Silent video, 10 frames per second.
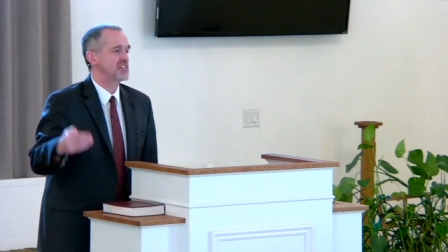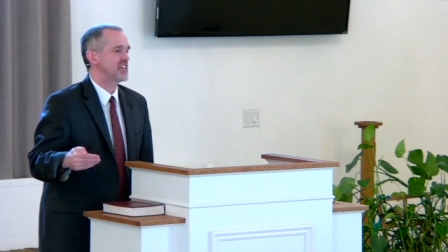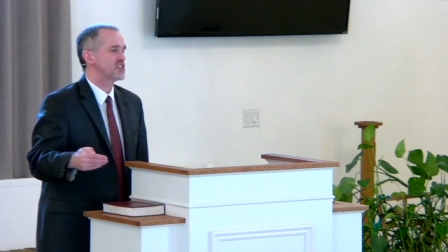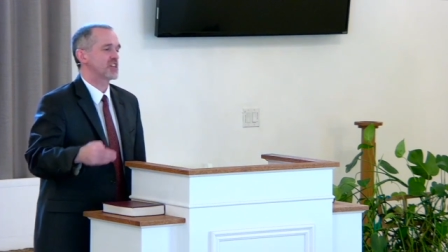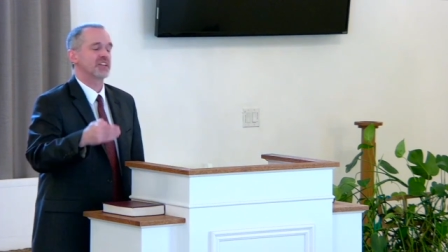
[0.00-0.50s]

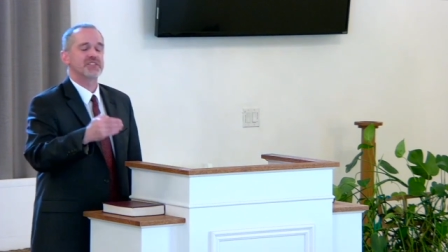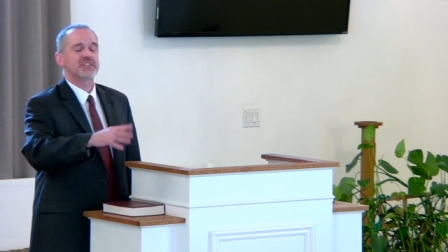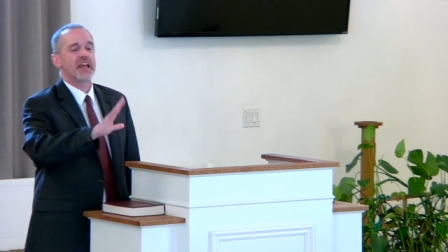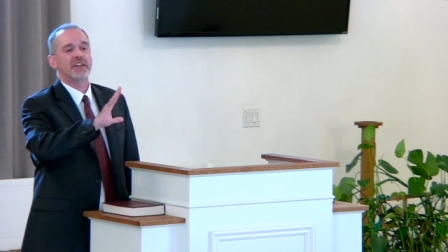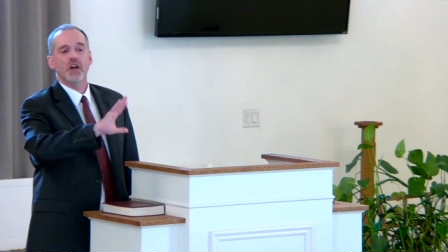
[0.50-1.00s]
teaching and
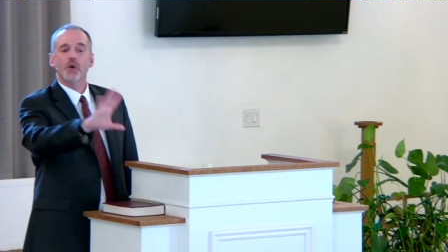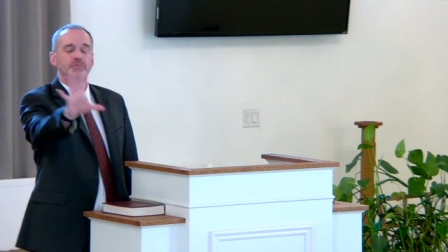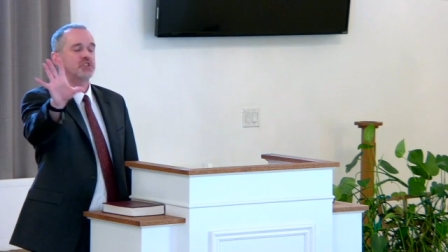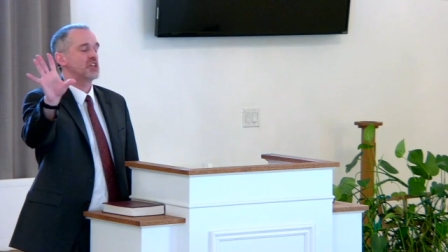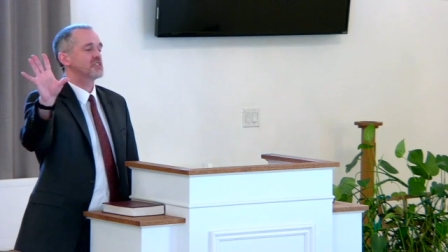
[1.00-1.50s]
say,
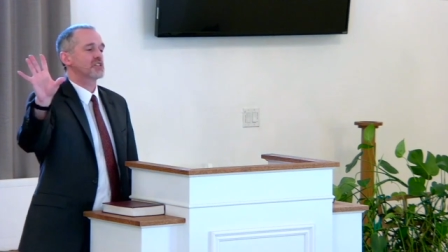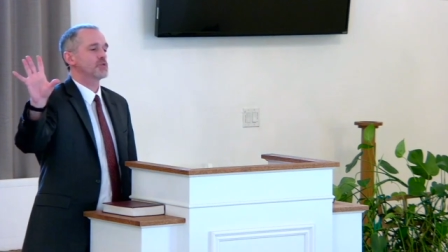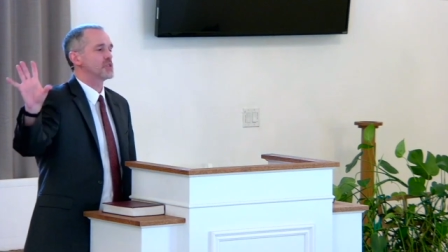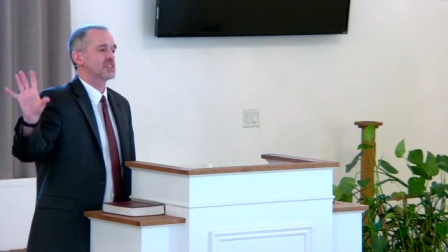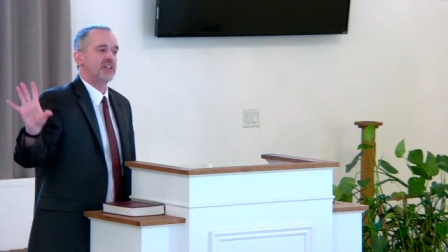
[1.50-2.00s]
nope,
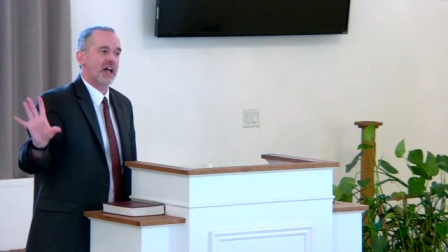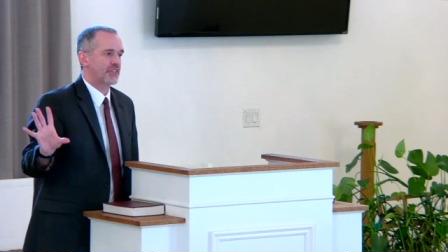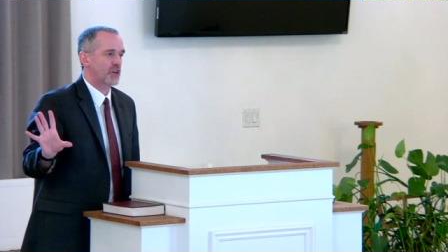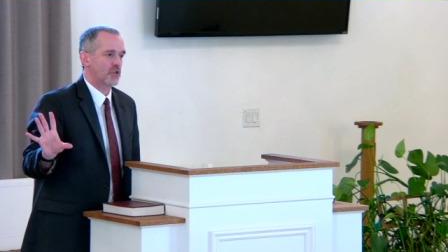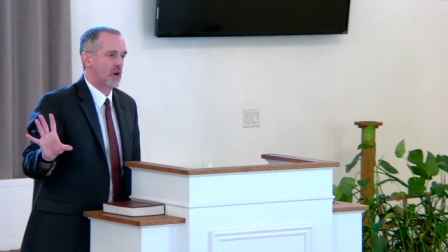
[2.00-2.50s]
Jesus was
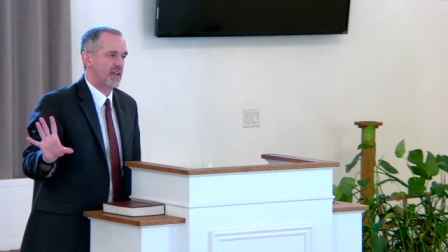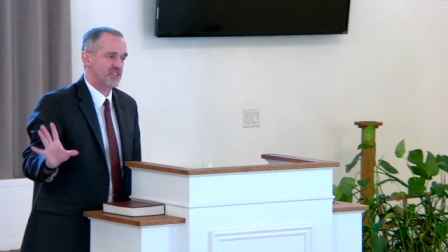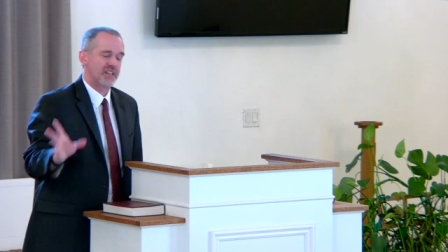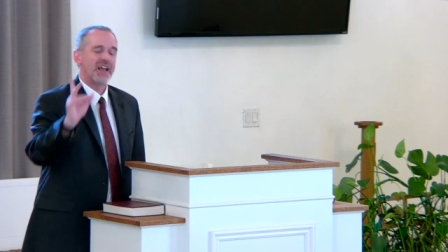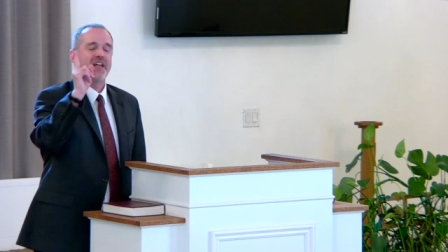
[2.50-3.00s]
not the
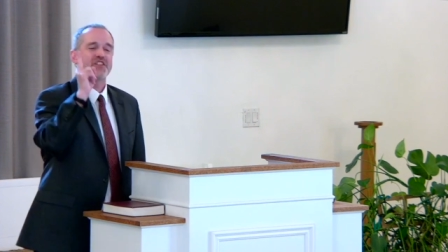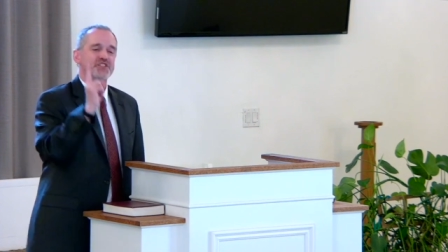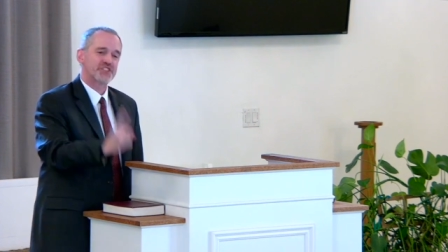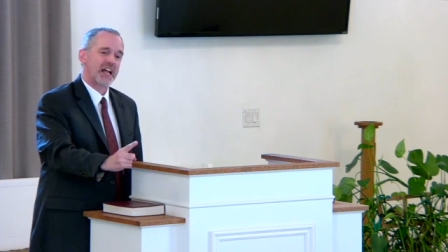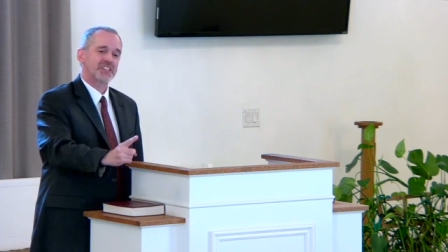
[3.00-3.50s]
Christ.
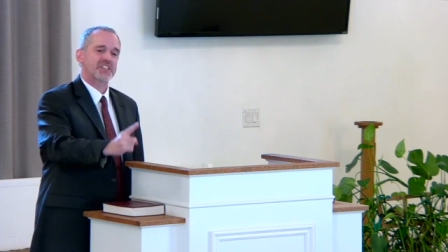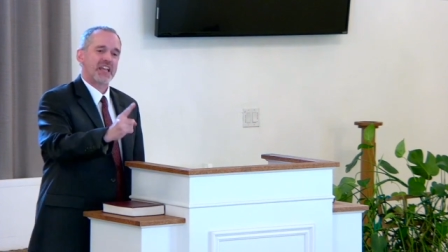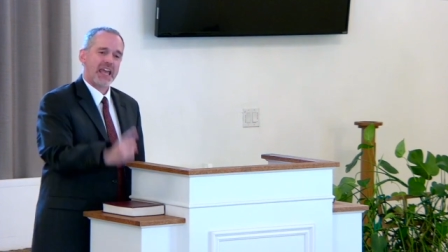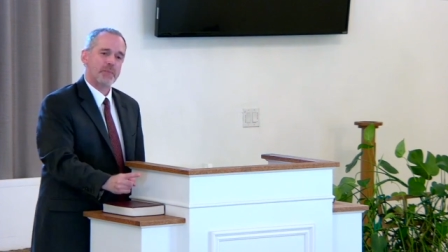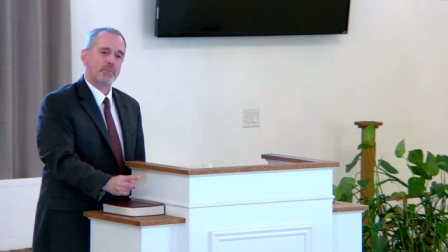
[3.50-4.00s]
Such
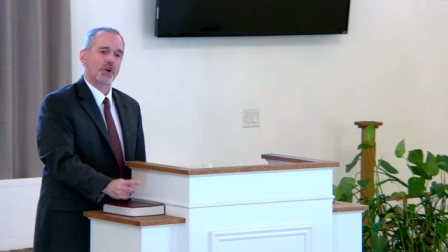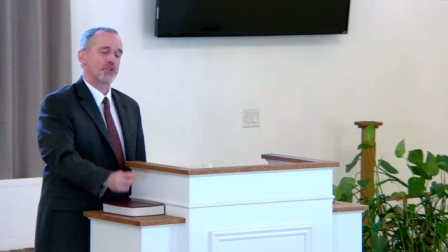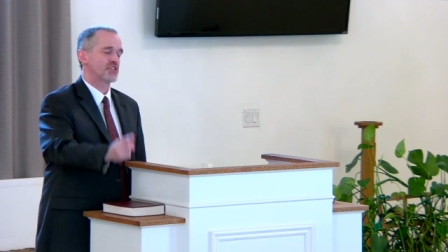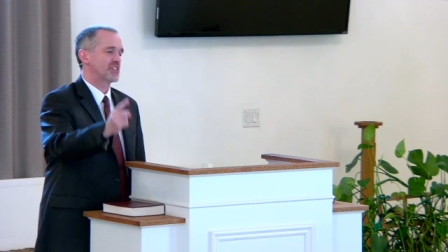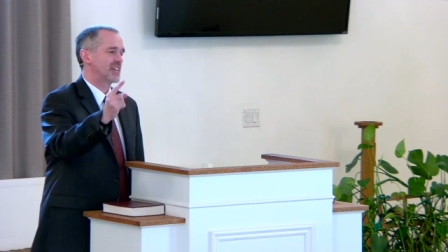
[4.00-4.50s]
a
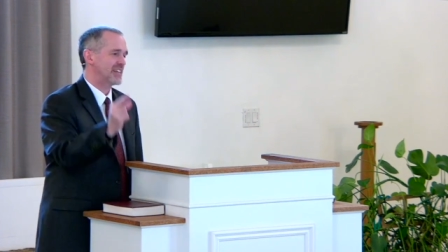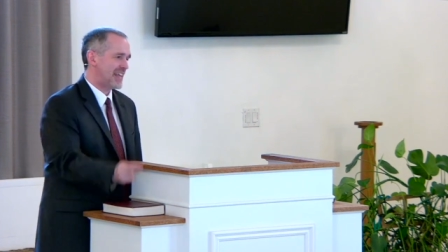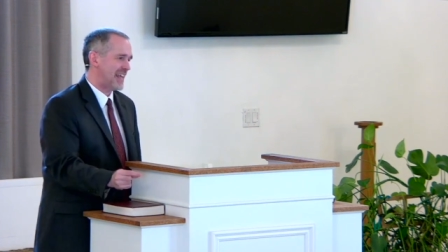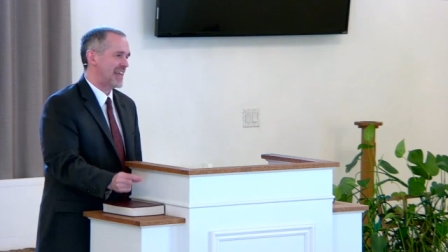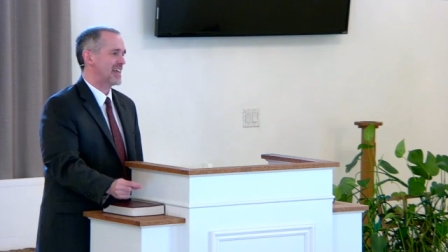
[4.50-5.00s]
person
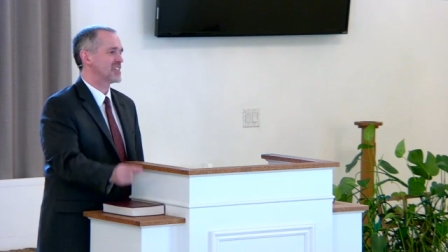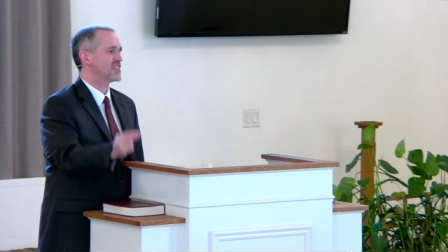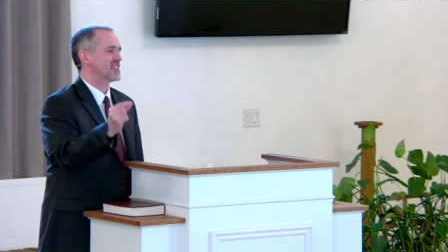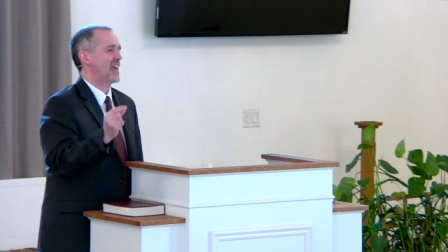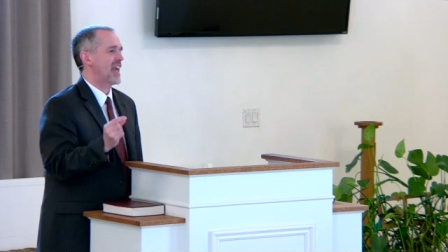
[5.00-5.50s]

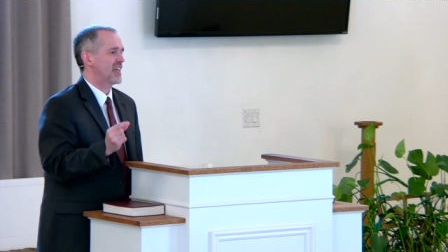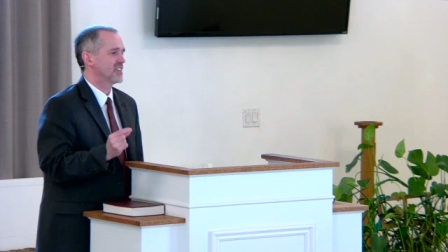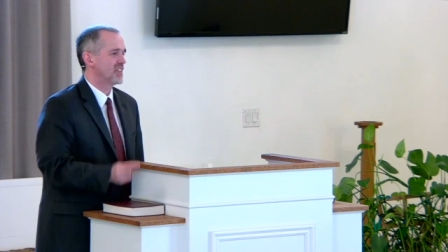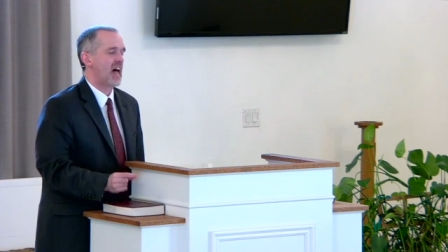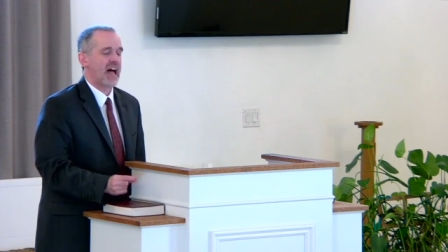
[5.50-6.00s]
is a
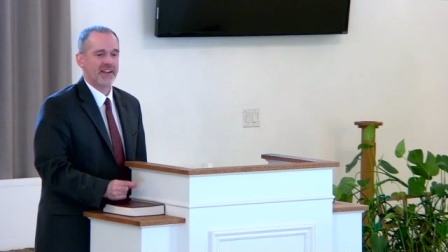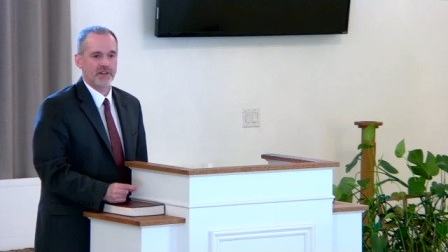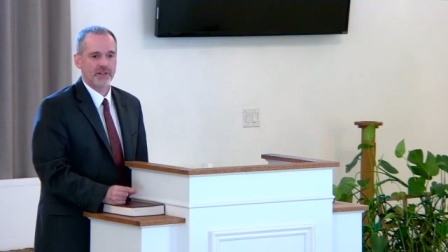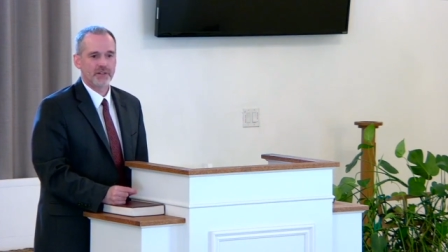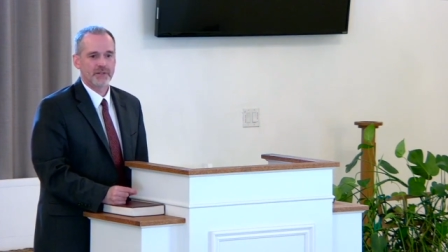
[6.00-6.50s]

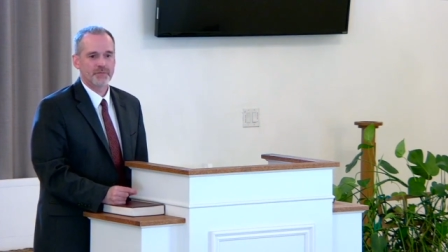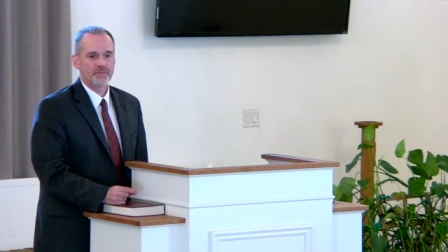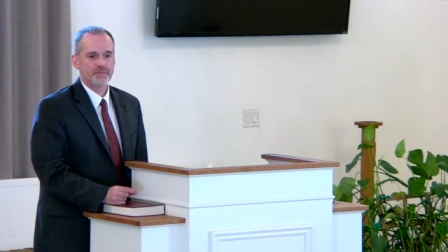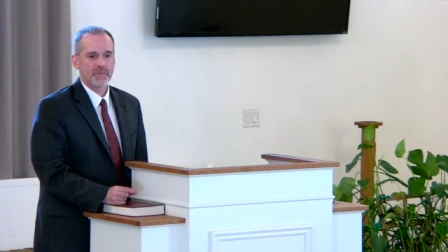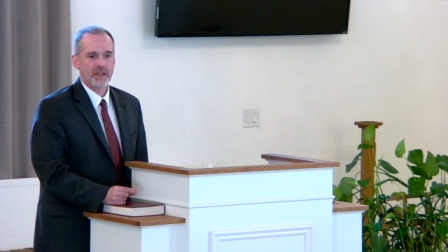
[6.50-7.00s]
liar.
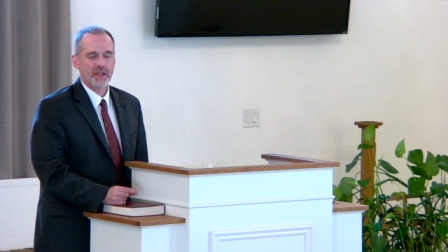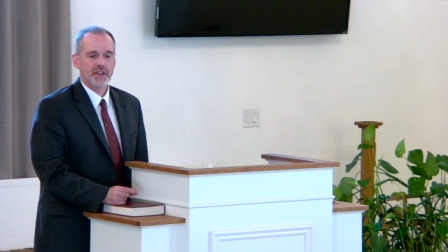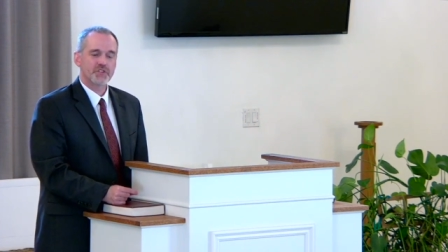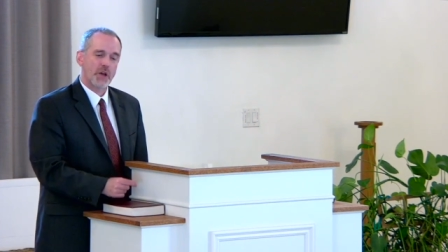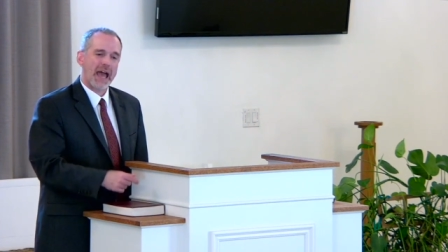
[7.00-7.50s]
And so,